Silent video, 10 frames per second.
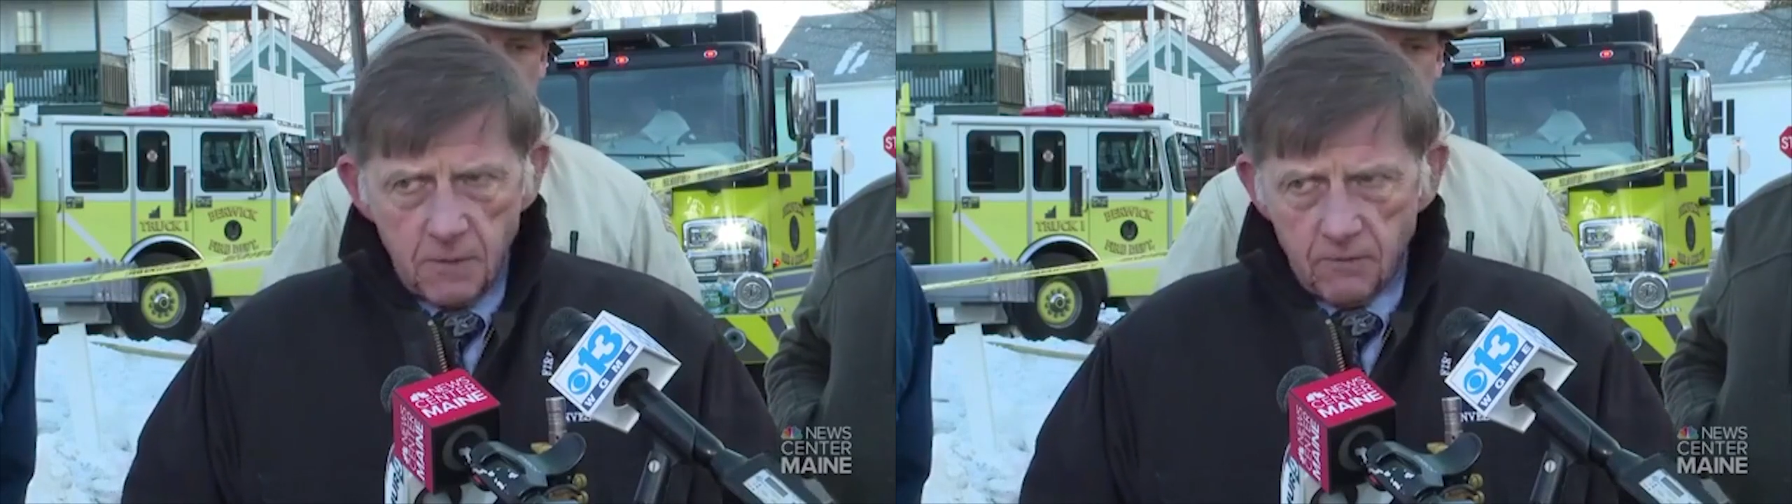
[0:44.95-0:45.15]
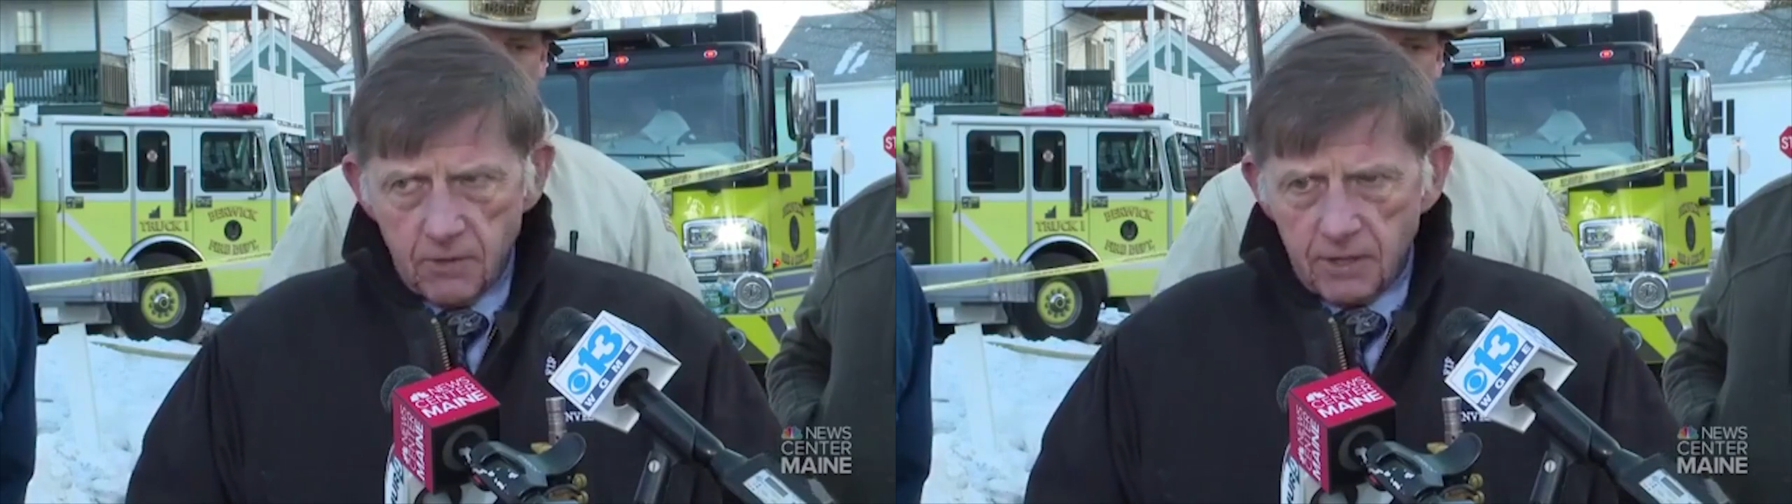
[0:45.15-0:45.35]

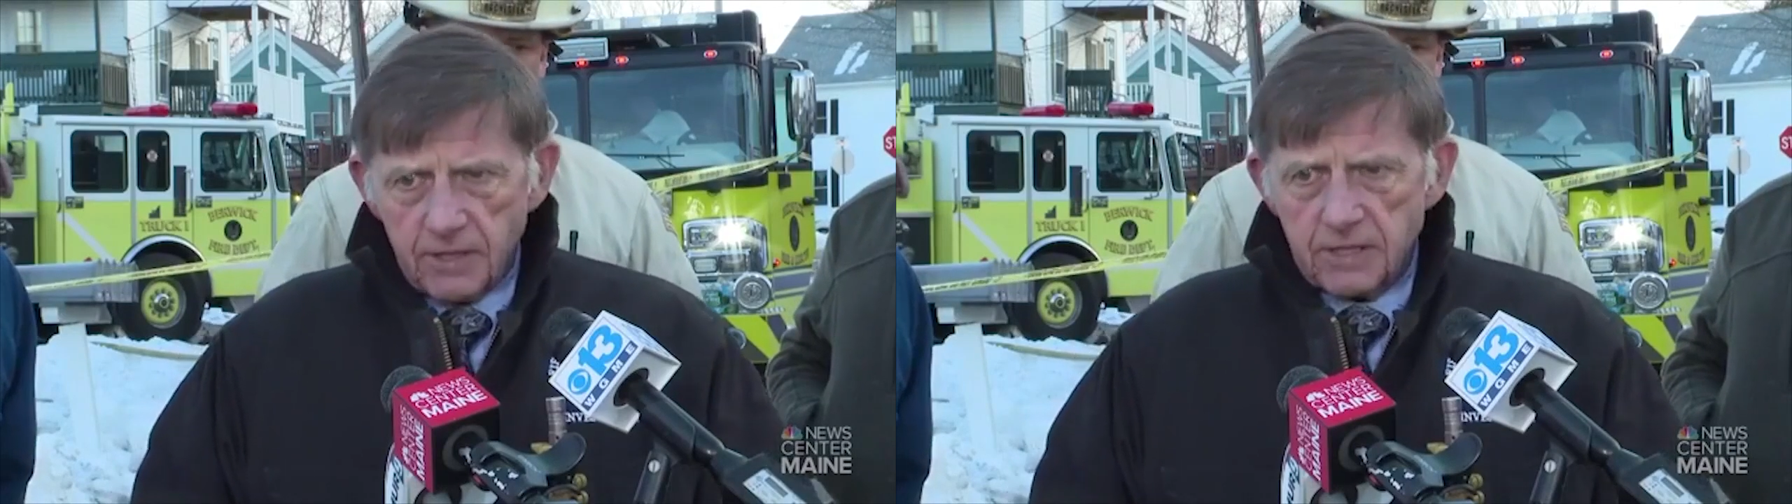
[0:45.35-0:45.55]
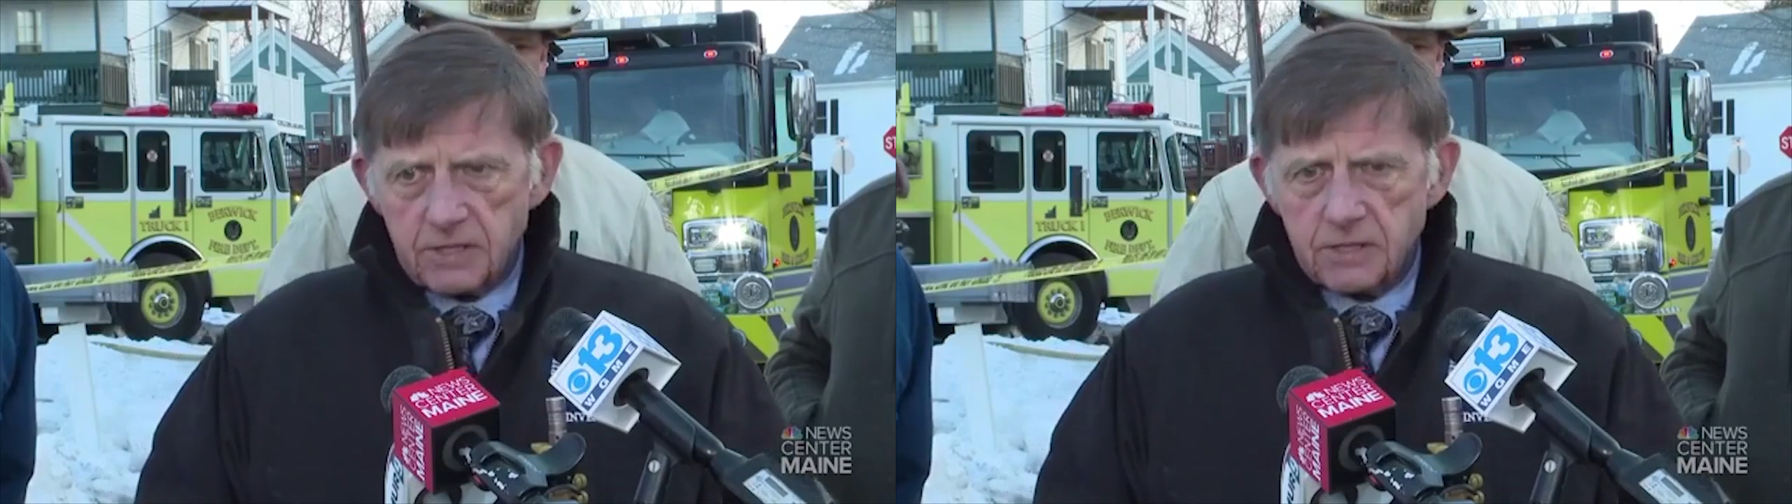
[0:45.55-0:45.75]
been
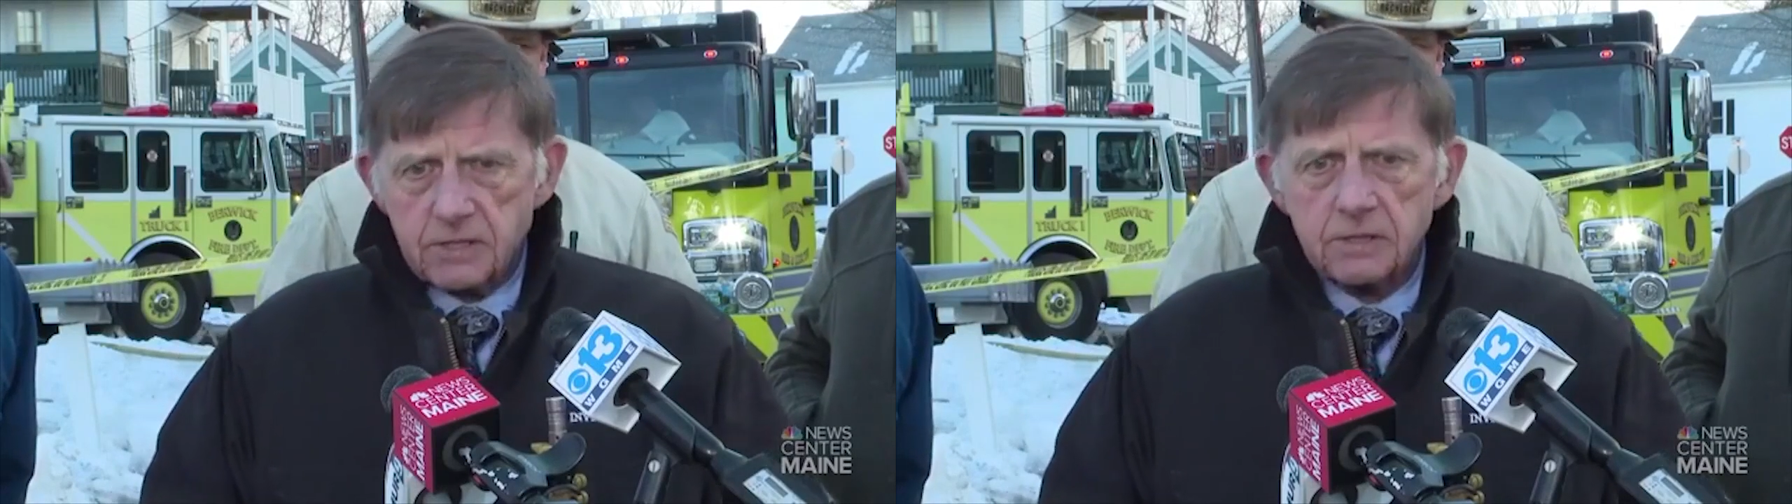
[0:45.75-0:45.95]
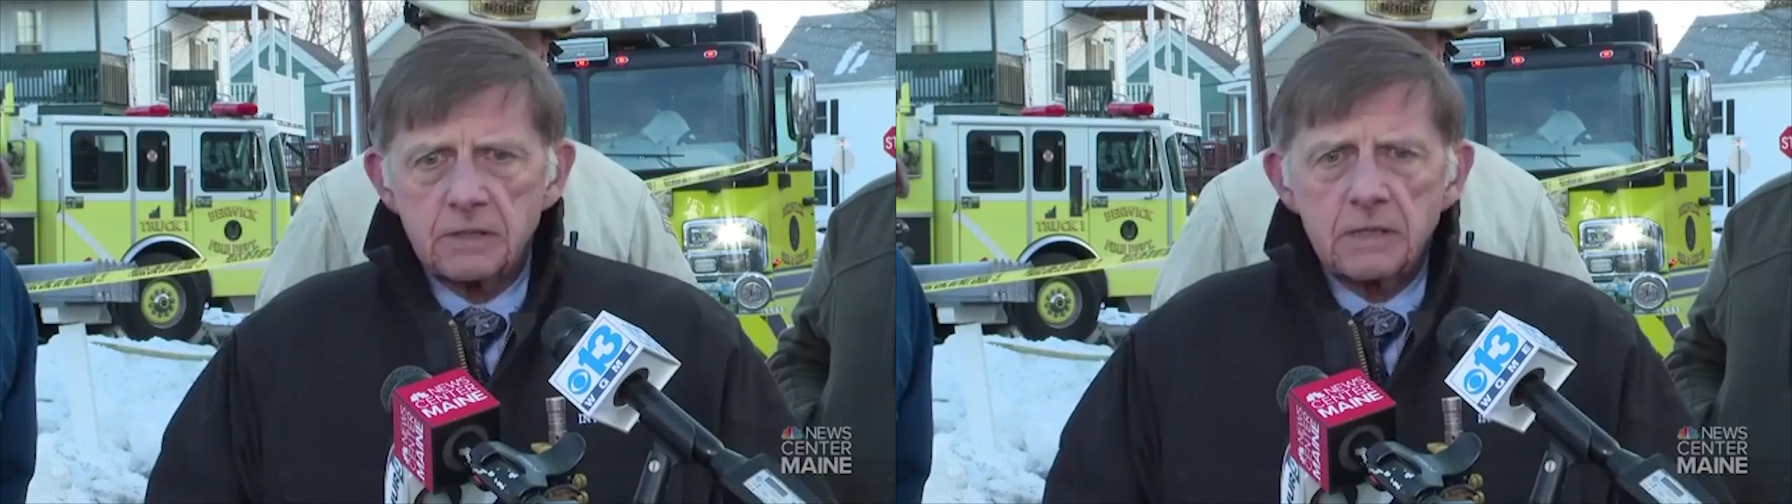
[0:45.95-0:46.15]

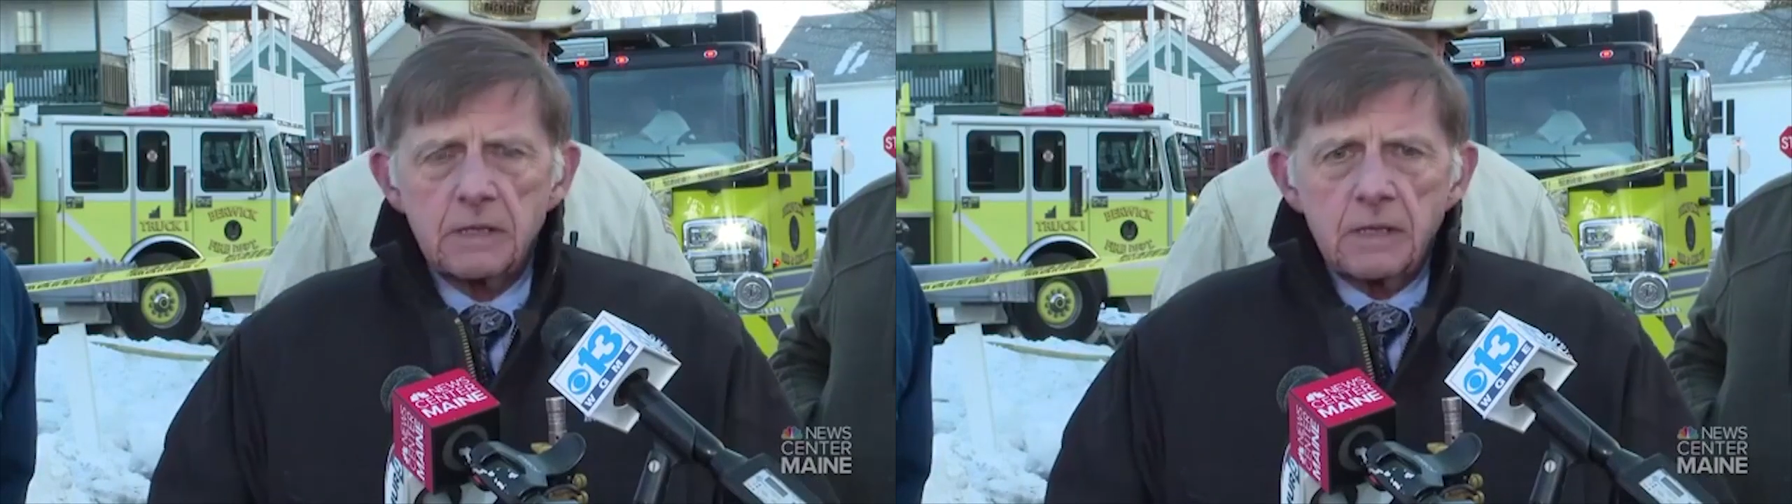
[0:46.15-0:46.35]
released.